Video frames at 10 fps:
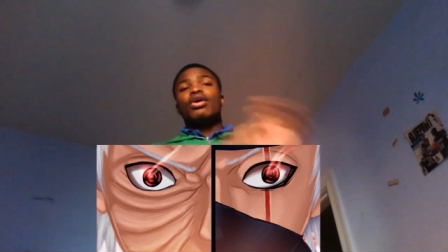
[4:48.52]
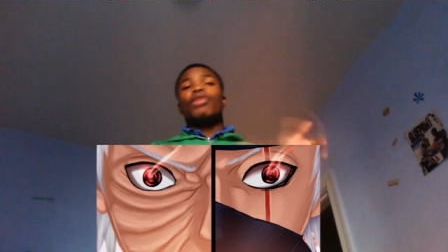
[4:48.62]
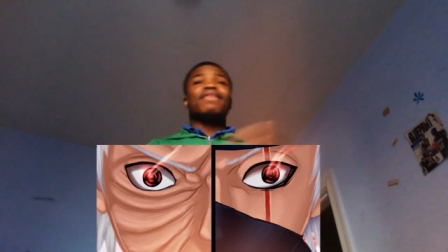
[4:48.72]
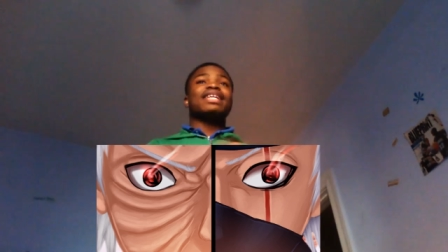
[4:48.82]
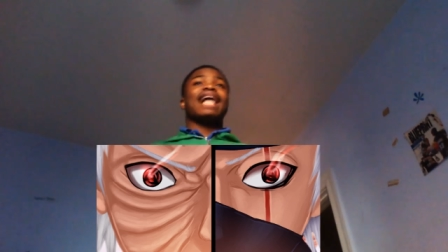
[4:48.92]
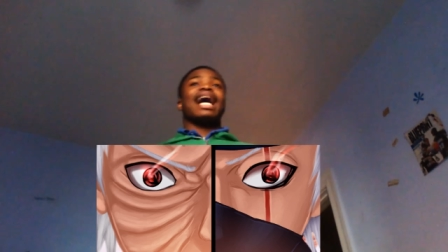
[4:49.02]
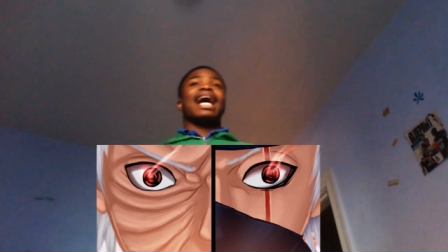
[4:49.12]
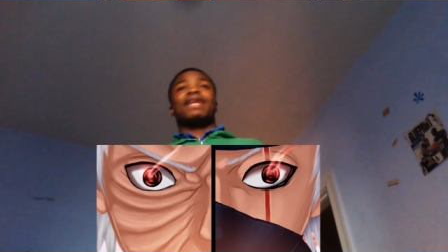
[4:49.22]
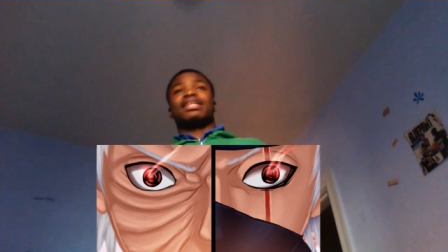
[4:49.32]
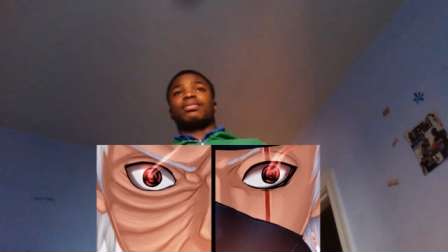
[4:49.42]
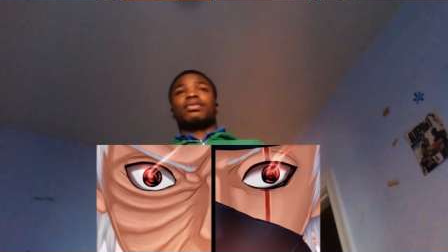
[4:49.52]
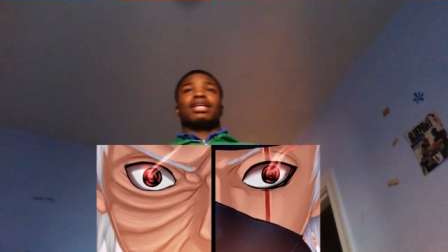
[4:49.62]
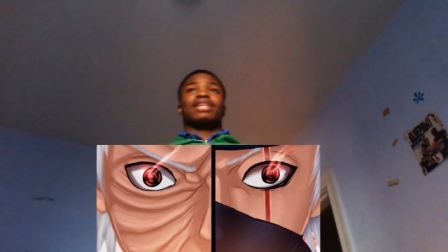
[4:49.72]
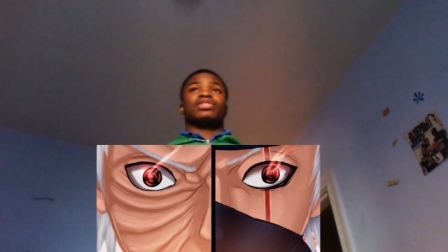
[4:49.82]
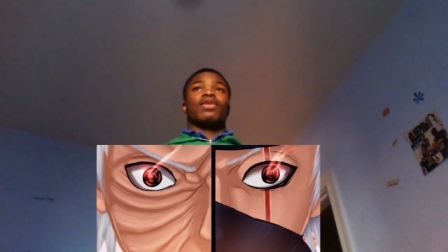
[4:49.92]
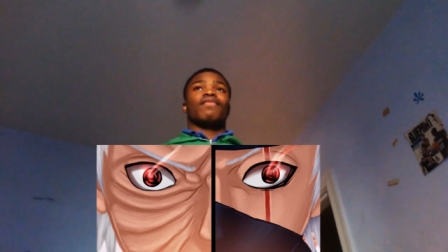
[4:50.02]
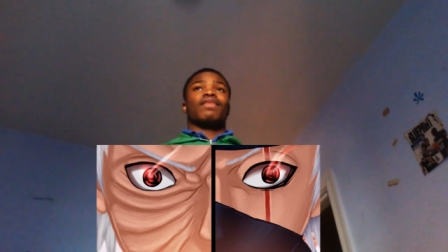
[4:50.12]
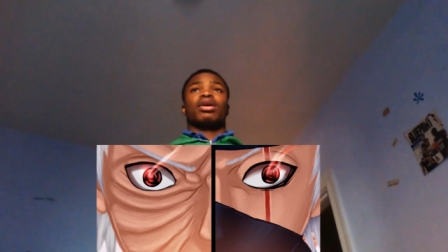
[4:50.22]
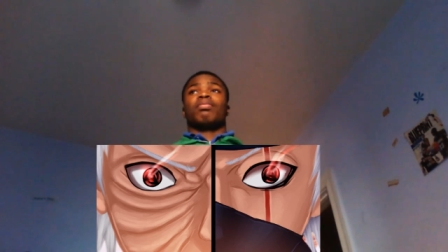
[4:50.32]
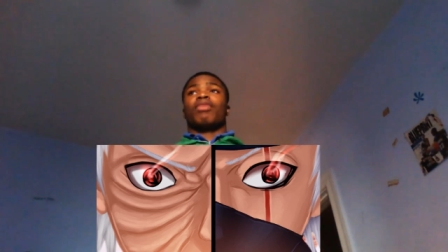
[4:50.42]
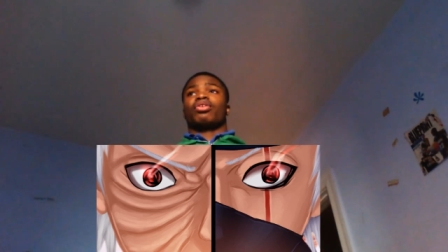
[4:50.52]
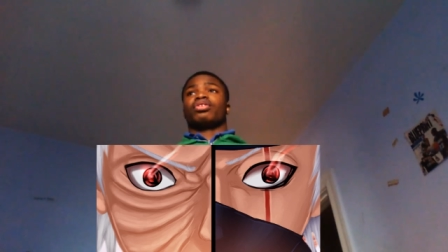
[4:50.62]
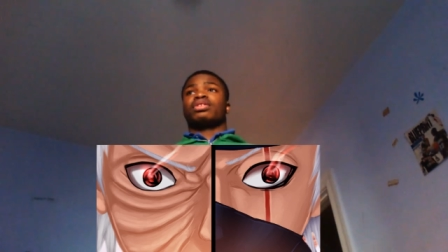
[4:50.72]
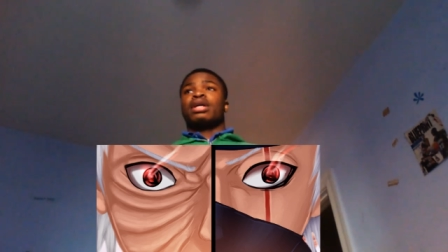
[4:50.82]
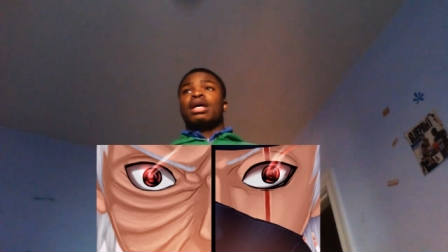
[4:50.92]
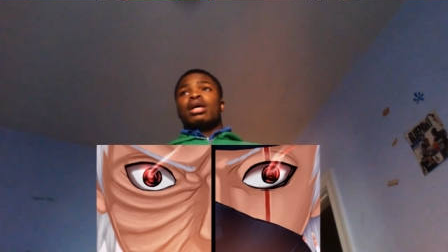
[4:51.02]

hopefully Guy will get some good hits off of uh, Madara.